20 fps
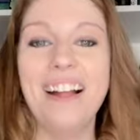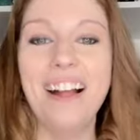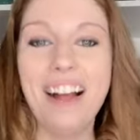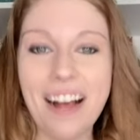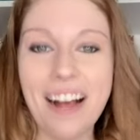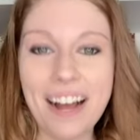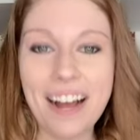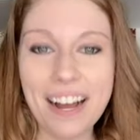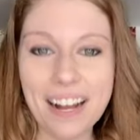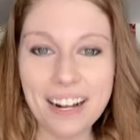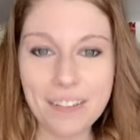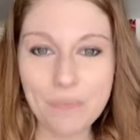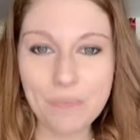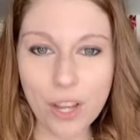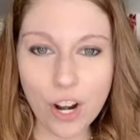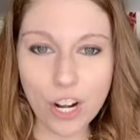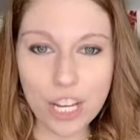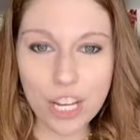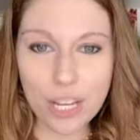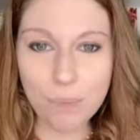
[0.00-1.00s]
Um,
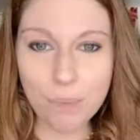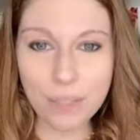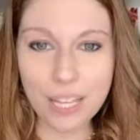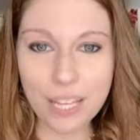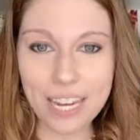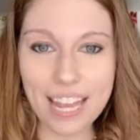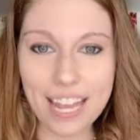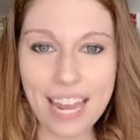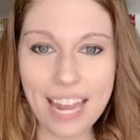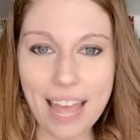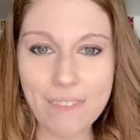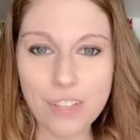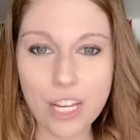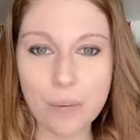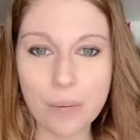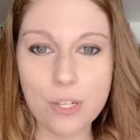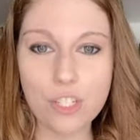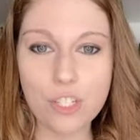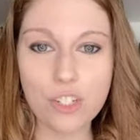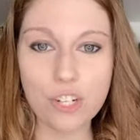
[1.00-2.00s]
are you planning on having
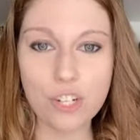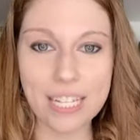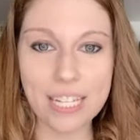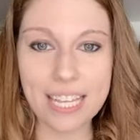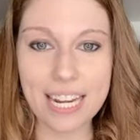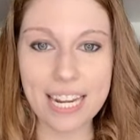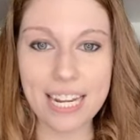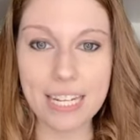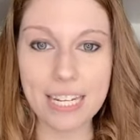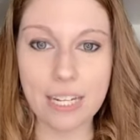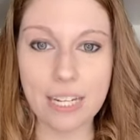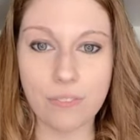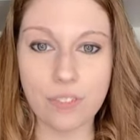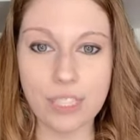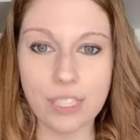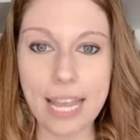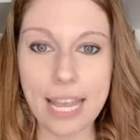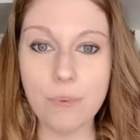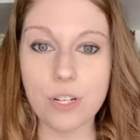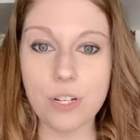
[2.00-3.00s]
your books translated into
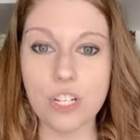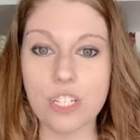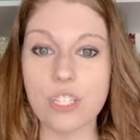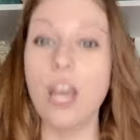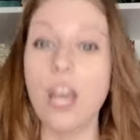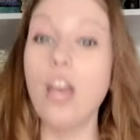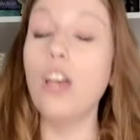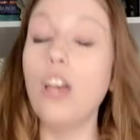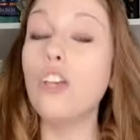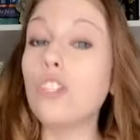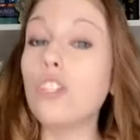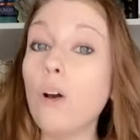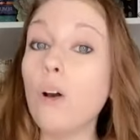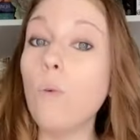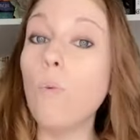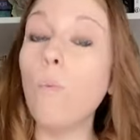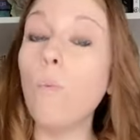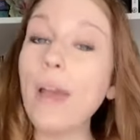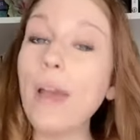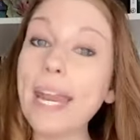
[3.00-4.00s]
different languages? So
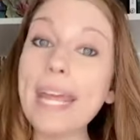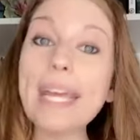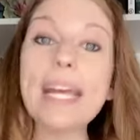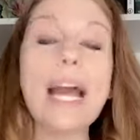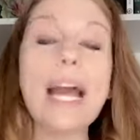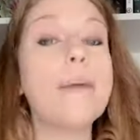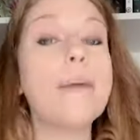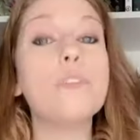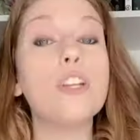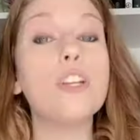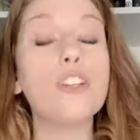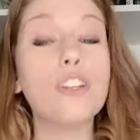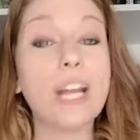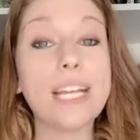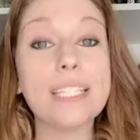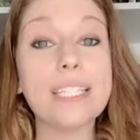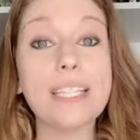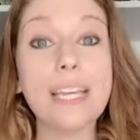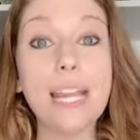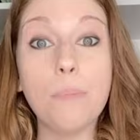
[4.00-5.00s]
when it comes to
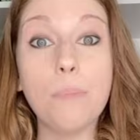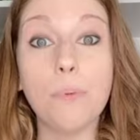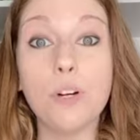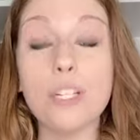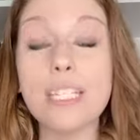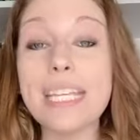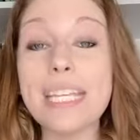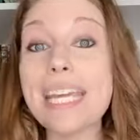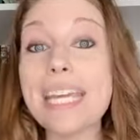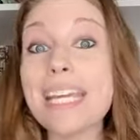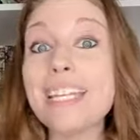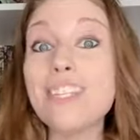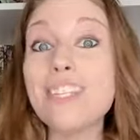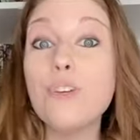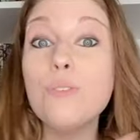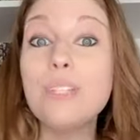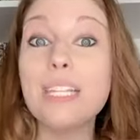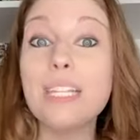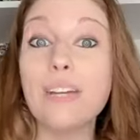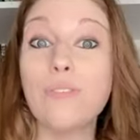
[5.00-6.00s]
translating books
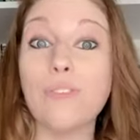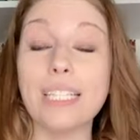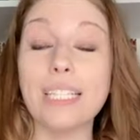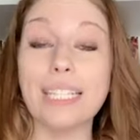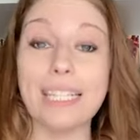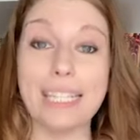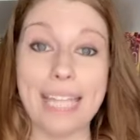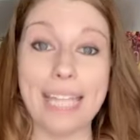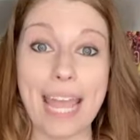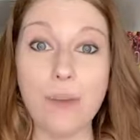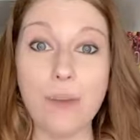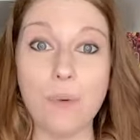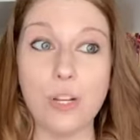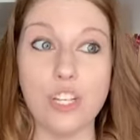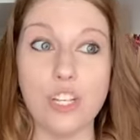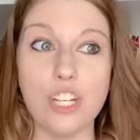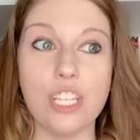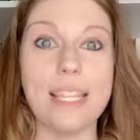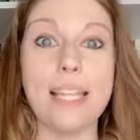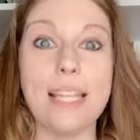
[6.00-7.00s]
into different
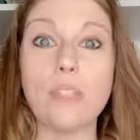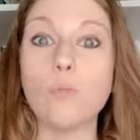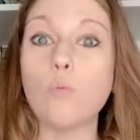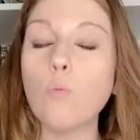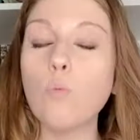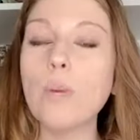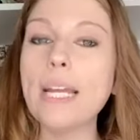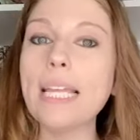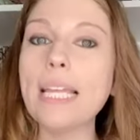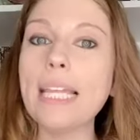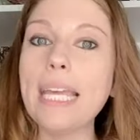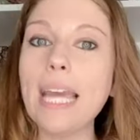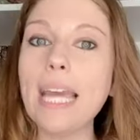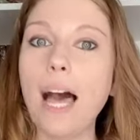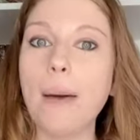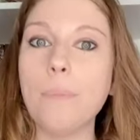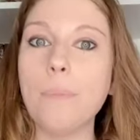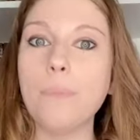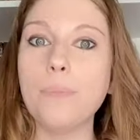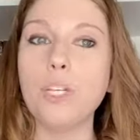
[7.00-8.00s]
languages, that's really
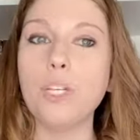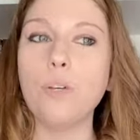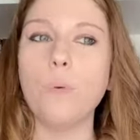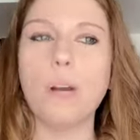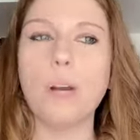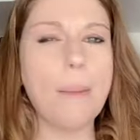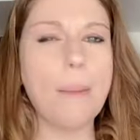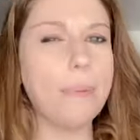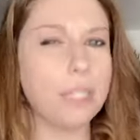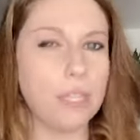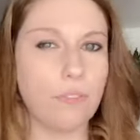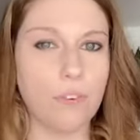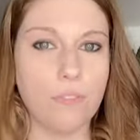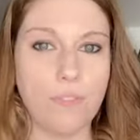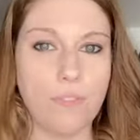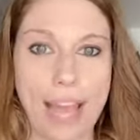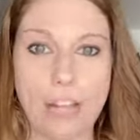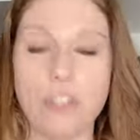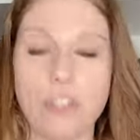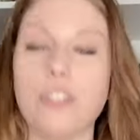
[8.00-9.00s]
up to a couple different
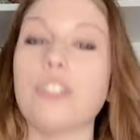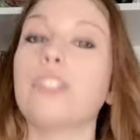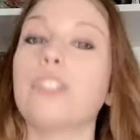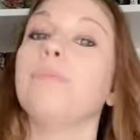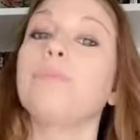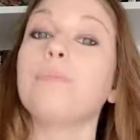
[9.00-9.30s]
factors.